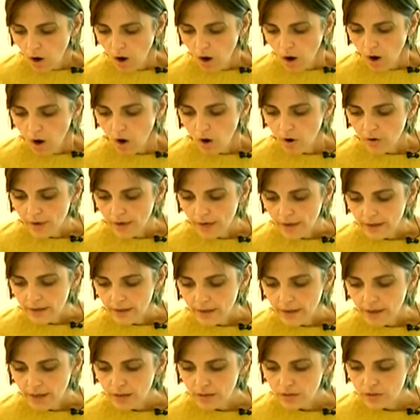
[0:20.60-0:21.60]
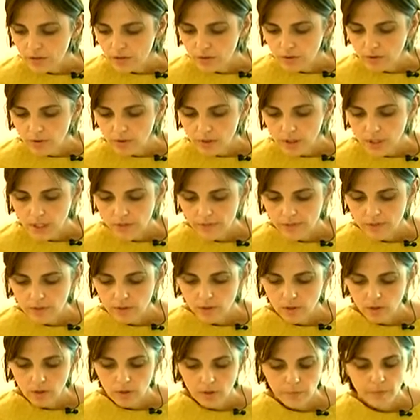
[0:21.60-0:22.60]
on agriculture,
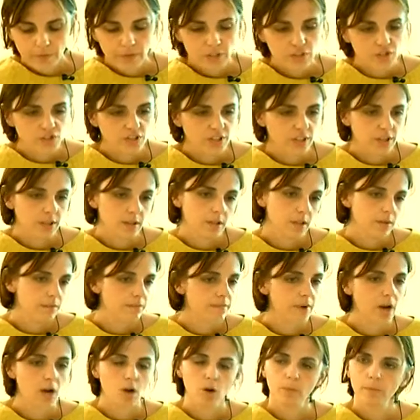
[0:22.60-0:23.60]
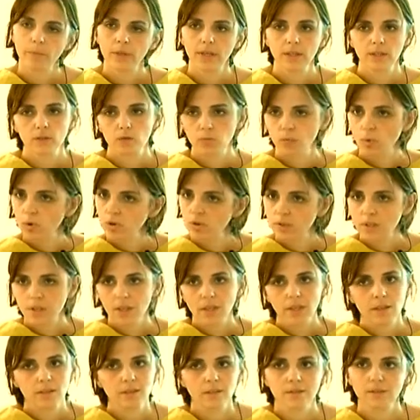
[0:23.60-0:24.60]
livestock, fishing, environment,
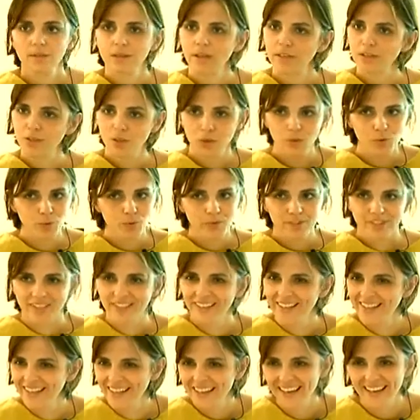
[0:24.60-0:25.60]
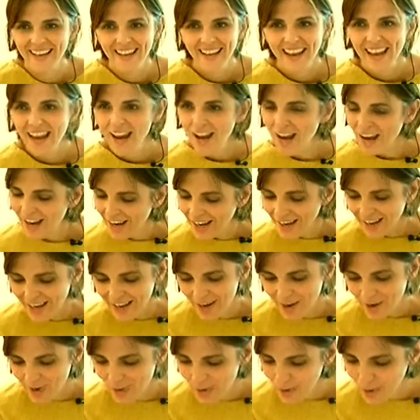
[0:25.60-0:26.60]
water, land use,
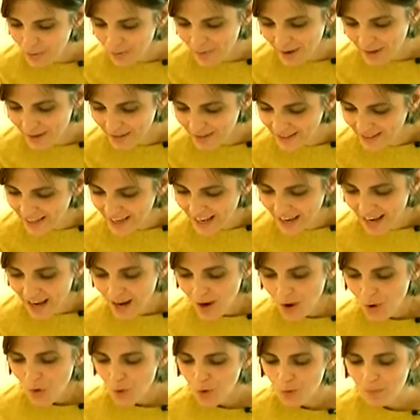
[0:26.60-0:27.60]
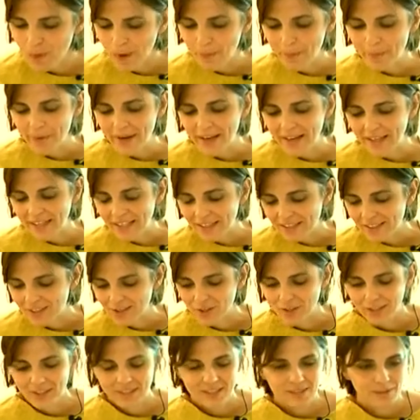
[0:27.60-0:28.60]
urban planning,
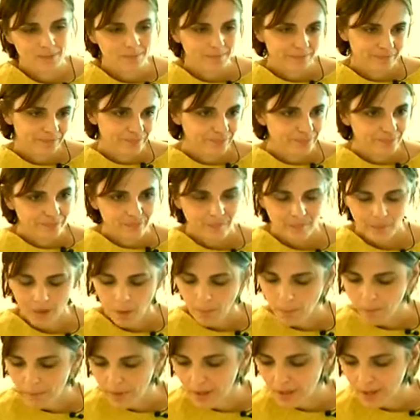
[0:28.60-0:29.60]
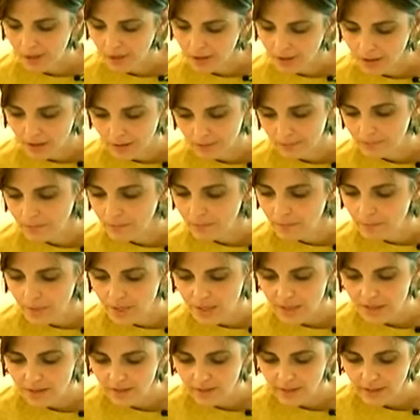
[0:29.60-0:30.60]
so it's a big
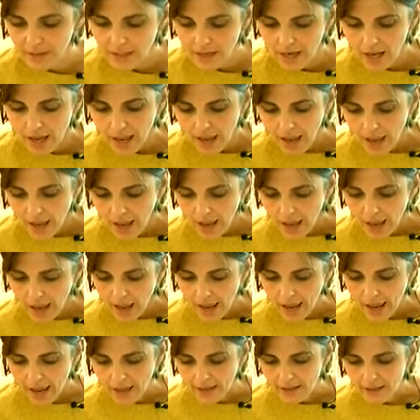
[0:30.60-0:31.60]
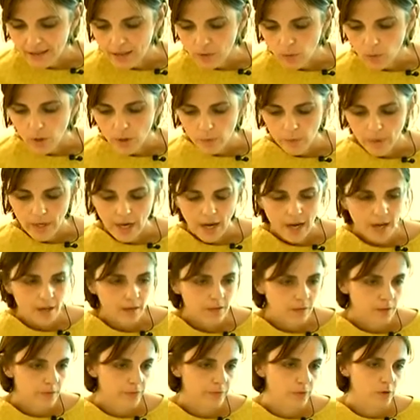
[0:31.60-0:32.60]
ministry. And where we
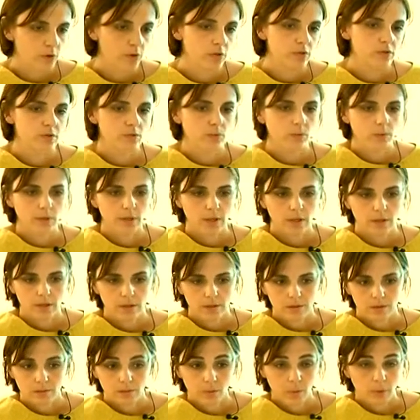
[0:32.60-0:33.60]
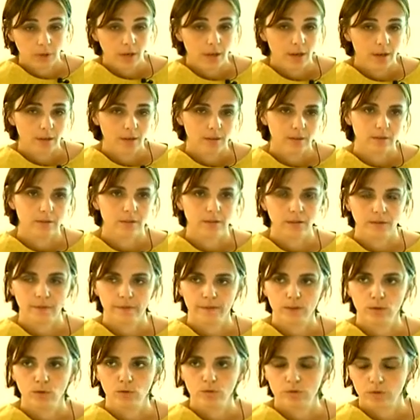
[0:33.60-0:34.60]
are, of course, we are at the
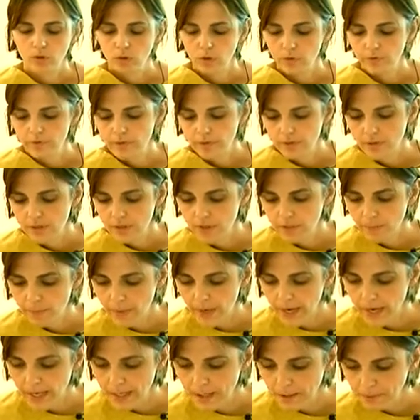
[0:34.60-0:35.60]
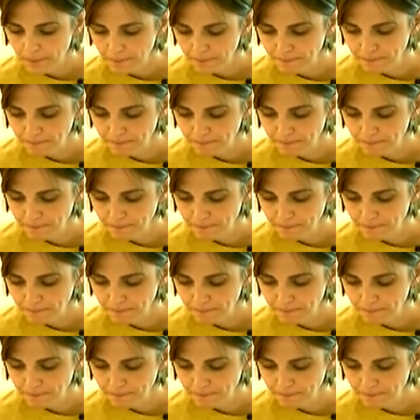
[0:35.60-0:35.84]
south of Spain.